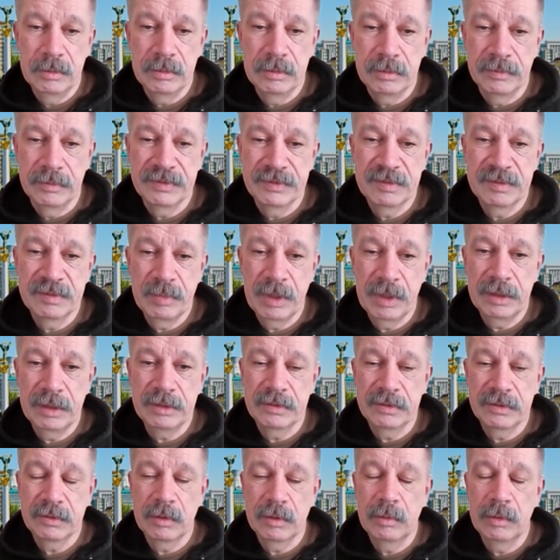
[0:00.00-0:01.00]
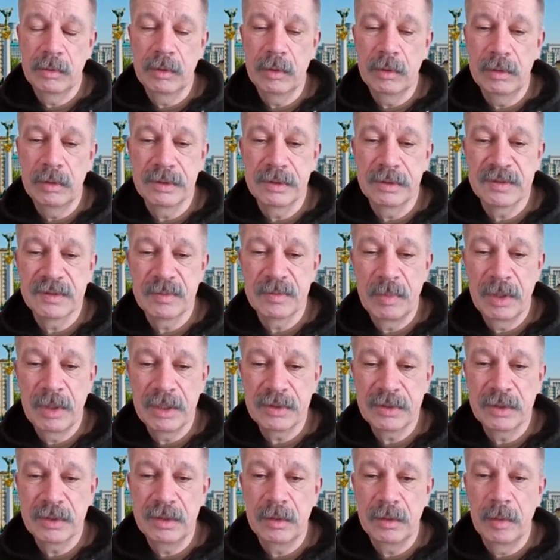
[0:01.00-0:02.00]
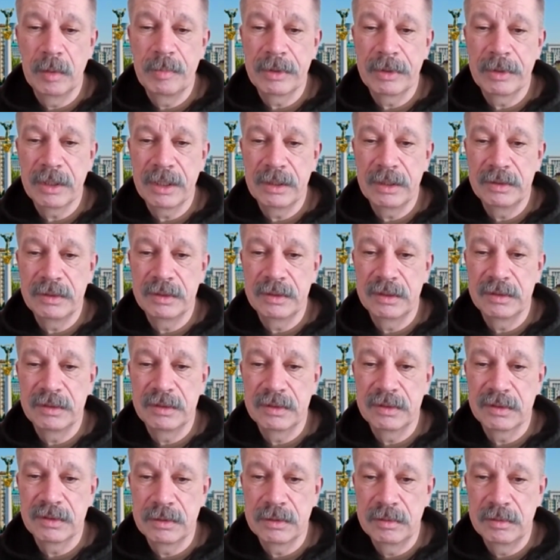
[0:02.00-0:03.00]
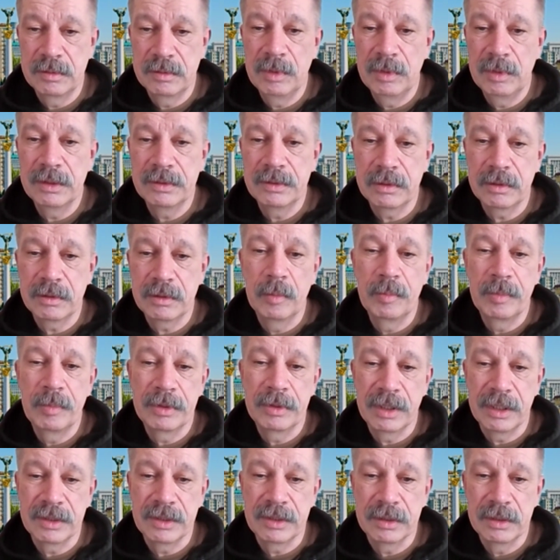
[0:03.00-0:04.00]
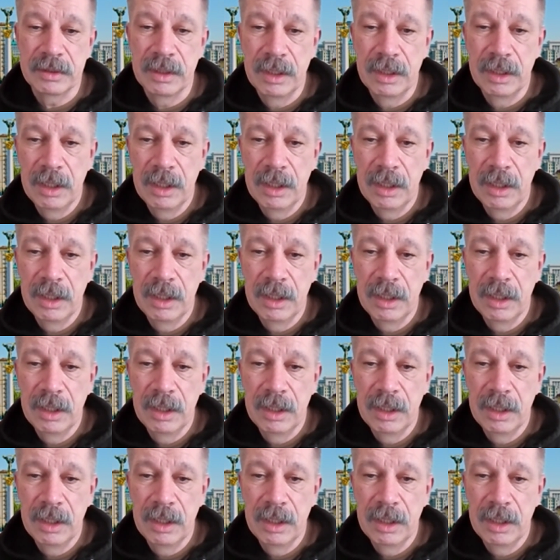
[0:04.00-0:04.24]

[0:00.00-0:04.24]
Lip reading: of so-called special military operation.